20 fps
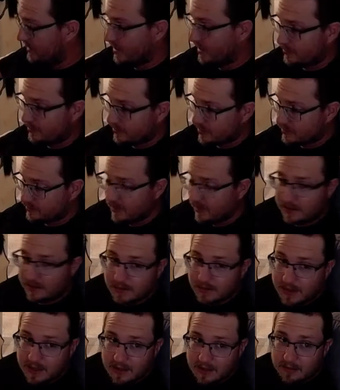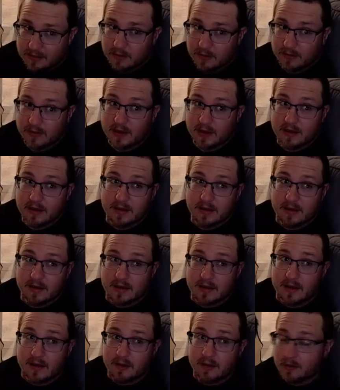they don't explain at the beginning of the movie
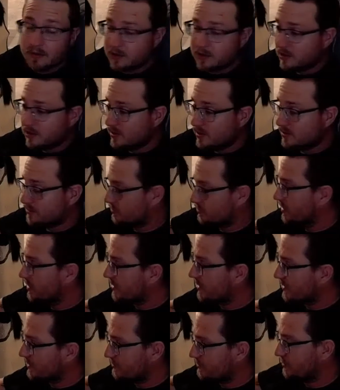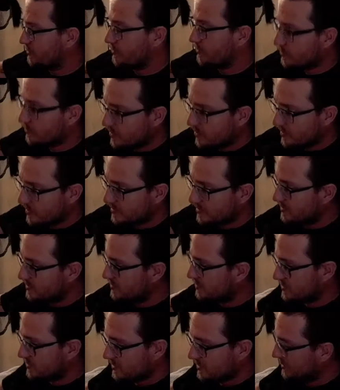when she's running through the
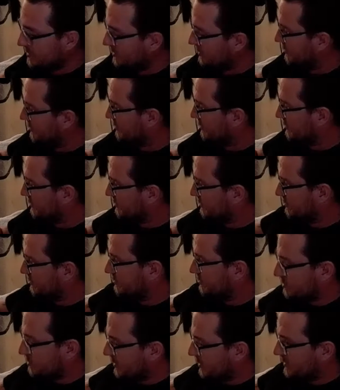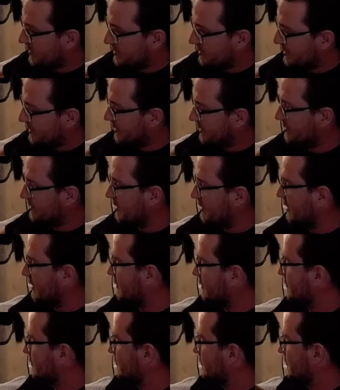woods trying not to get attacked.